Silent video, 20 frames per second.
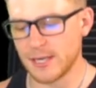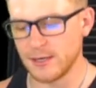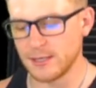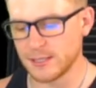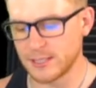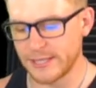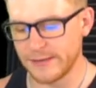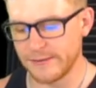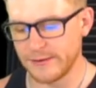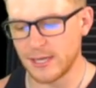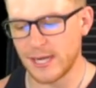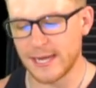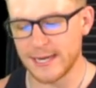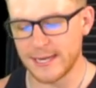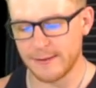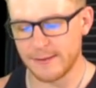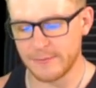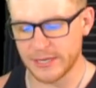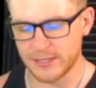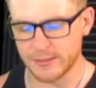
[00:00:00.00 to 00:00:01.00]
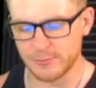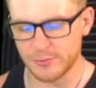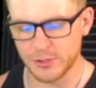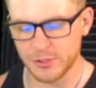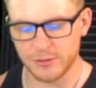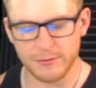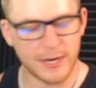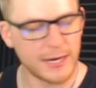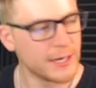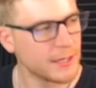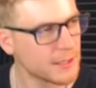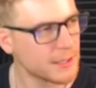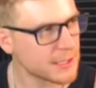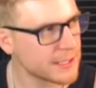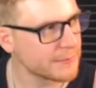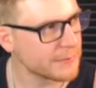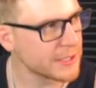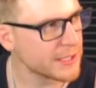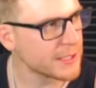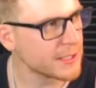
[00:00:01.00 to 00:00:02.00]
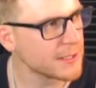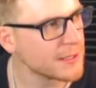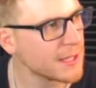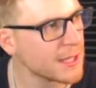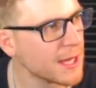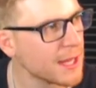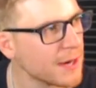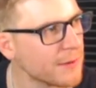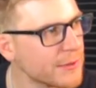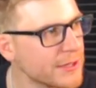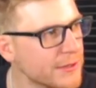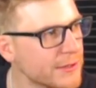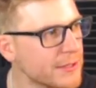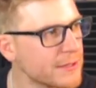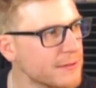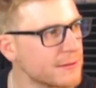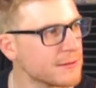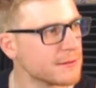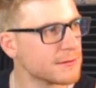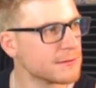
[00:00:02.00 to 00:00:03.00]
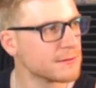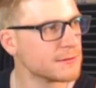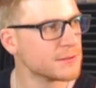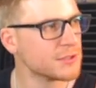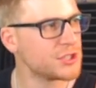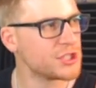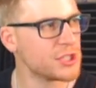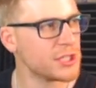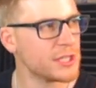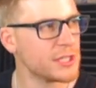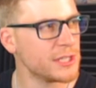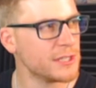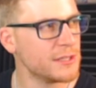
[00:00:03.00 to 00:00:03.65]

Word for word: give it. I got my computer right here. Yeah, give me a. How do we do it? Uh, G